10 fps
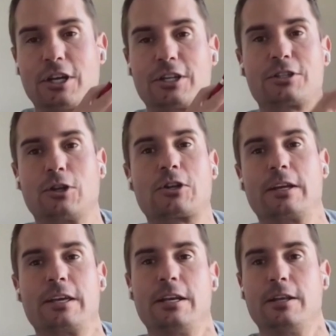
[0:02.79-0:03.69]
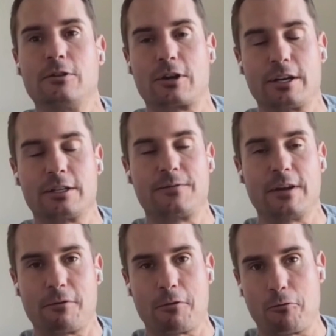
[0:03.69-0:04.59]
It just looked like he didn't look at his
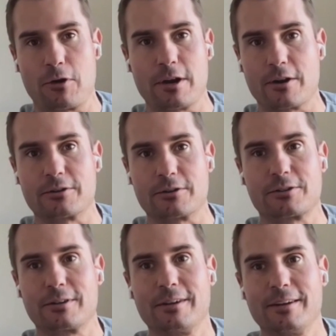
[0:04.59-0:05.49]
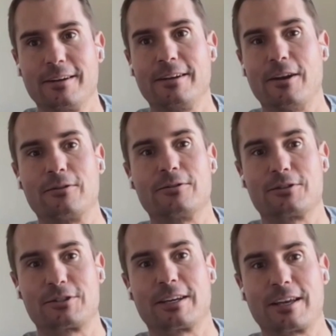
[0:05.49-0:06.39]
feet for 3 years. Oh my God. You know,
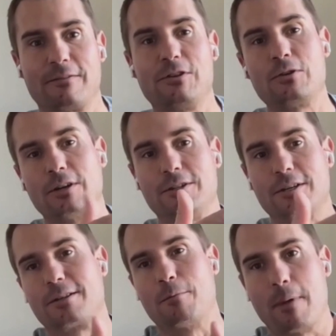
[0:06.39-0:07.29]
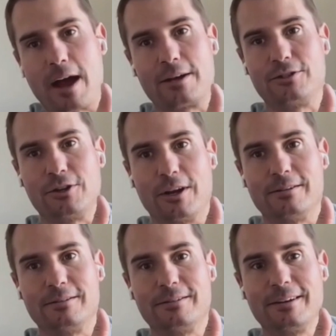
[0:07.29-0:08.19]
if you could just
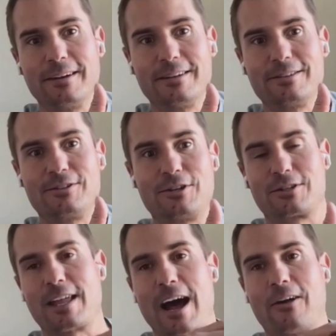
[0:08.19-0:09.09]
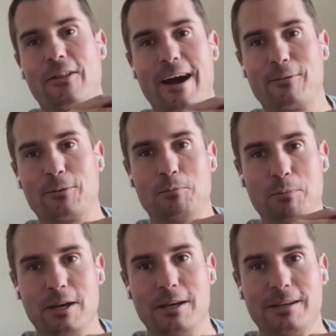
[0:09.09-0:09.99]
imagine just how that
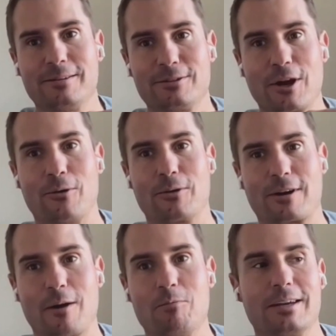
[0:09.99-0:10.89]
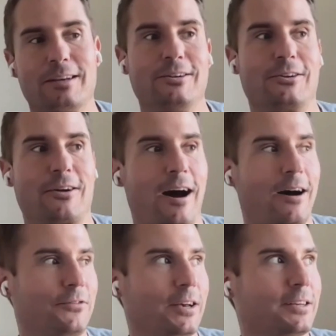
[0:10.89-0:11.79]
would be coming into your
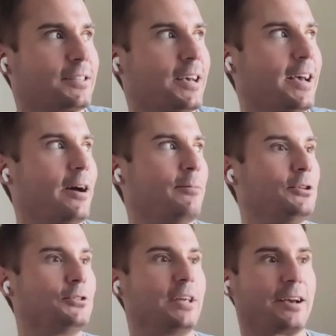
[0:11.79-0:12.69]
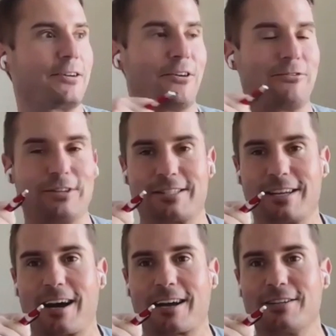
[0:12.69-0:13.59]
office. And when you take off the
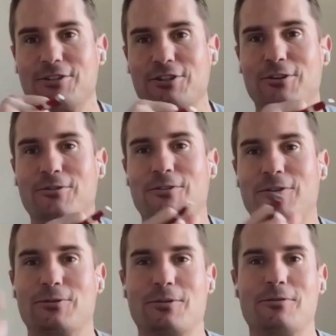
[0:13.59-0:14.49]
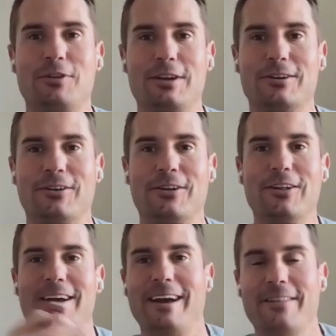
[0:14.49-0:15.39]
sock and shoe for the
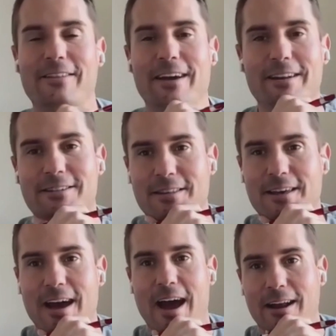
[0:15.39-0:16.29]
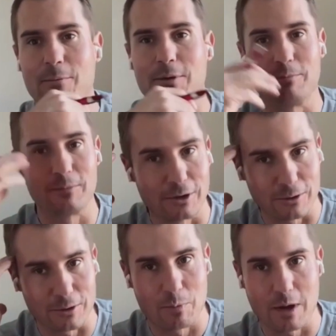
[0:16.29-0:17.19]
reveal, and then it's that, I mean,
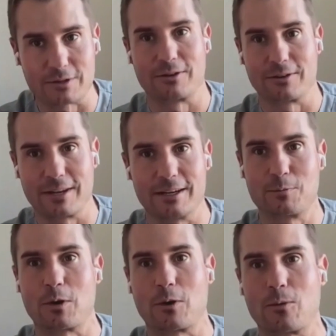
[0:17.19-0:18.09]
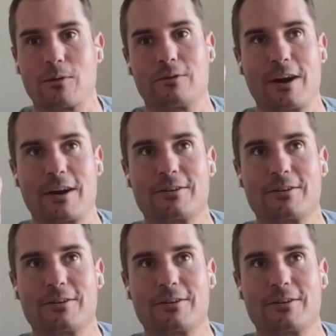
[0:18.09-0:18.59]
literally picture Guinness Book of World